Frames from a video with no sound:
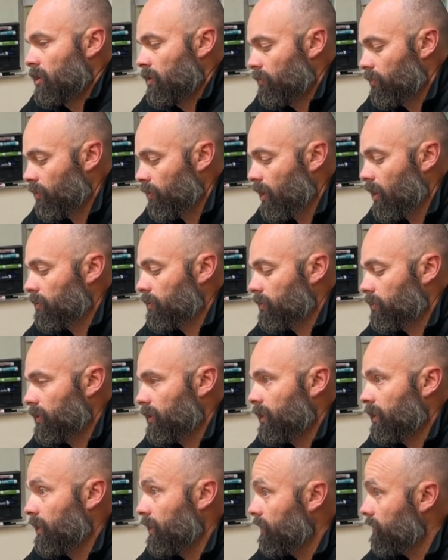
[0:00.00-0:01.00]

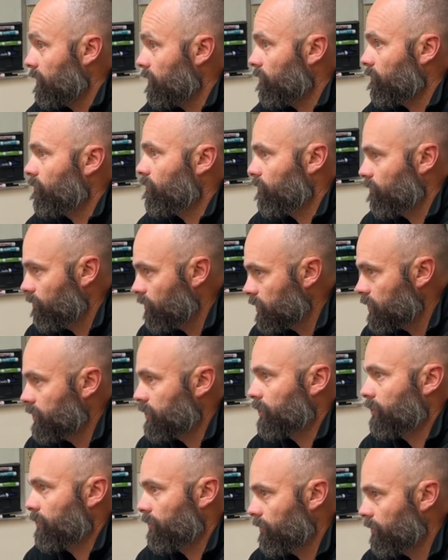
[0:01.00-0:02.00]
probably for
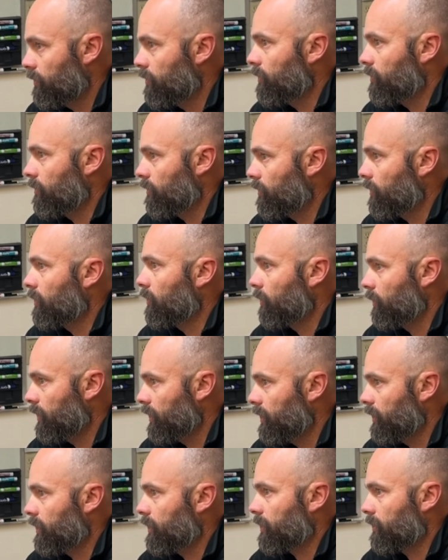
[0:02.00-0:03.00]
sure through the
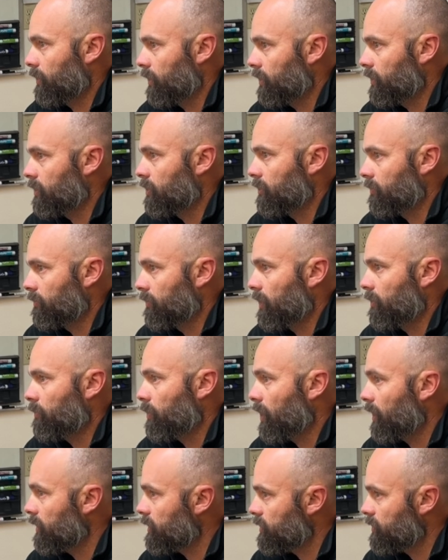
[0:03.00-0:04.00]
week, and
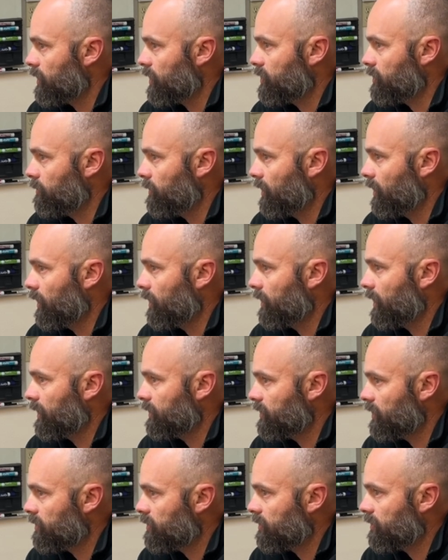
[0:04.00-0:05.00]
probably stretching beyond that.
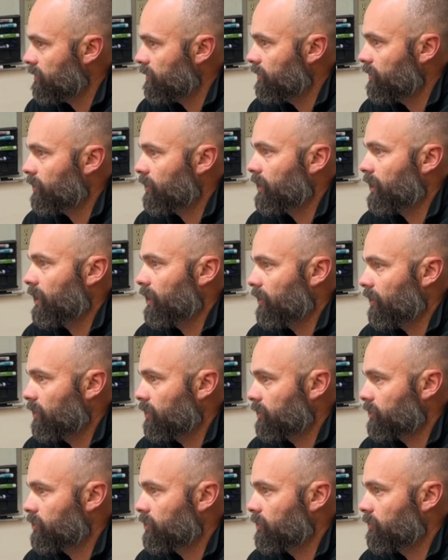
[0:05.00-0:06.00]
Just looking at
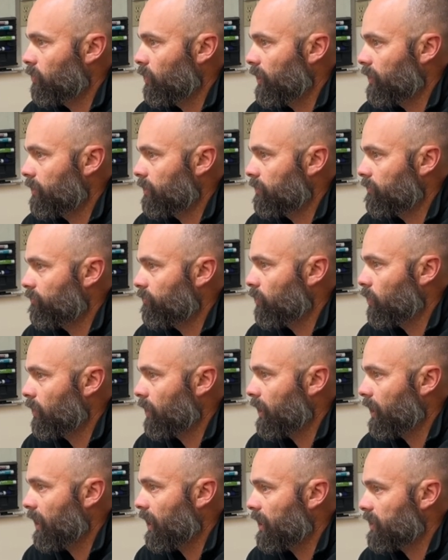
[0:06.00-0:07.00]
long-term weather
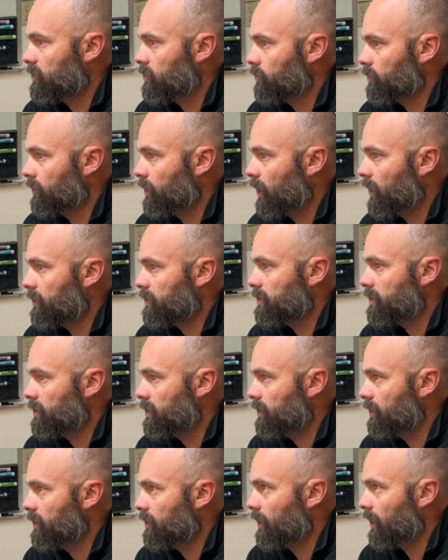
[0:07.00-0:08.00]
forecasts, we're not
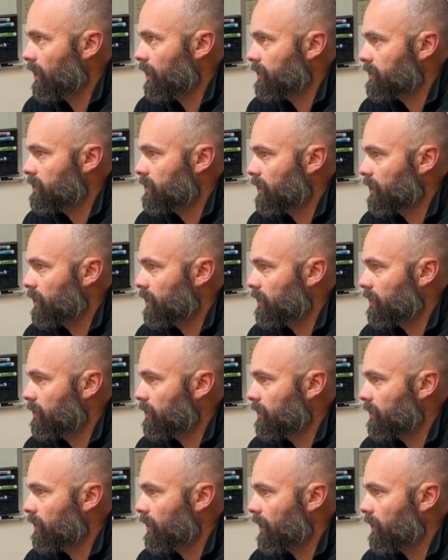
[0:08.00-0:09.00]
seeing
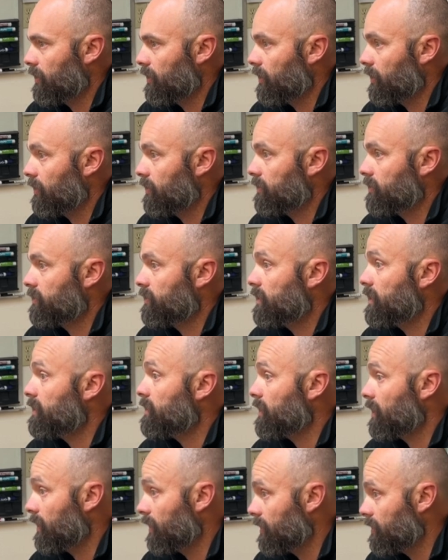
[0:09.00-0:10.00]
that
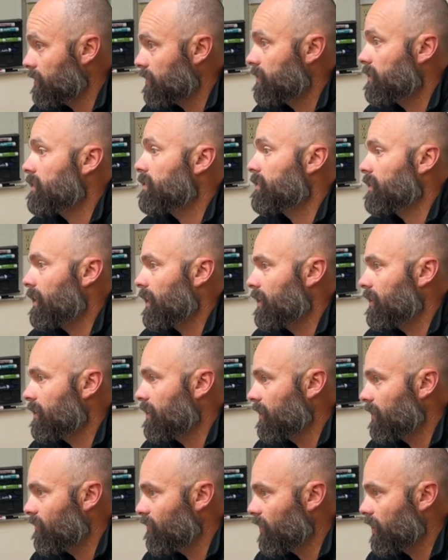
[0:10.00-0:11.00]

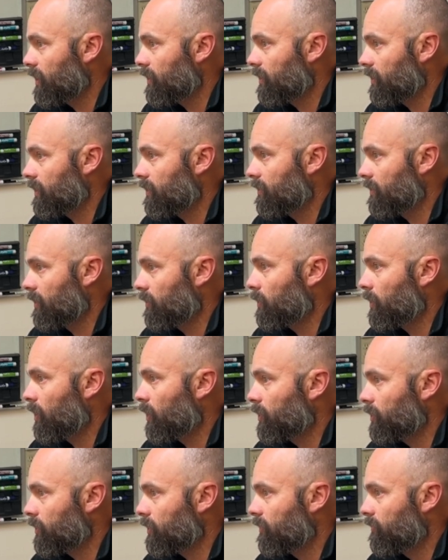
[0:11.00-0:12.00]
season-ending event that we're all
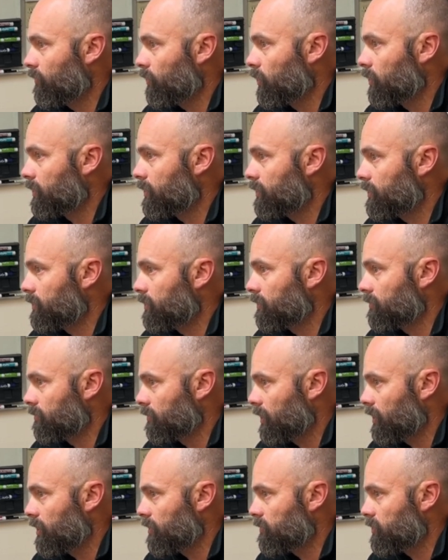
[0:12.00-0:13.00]
looking forward to
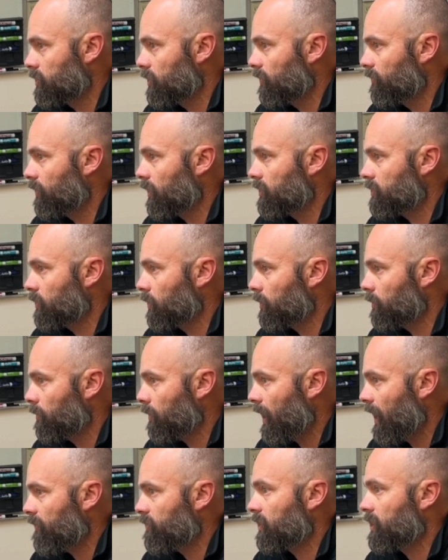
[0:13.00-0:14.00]
so far. So we'll
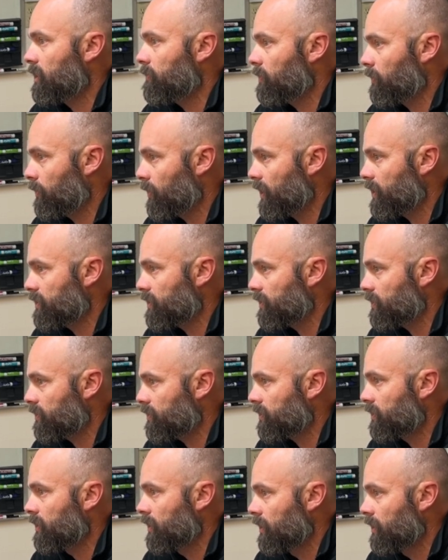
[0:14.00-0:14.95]
have to keep a presence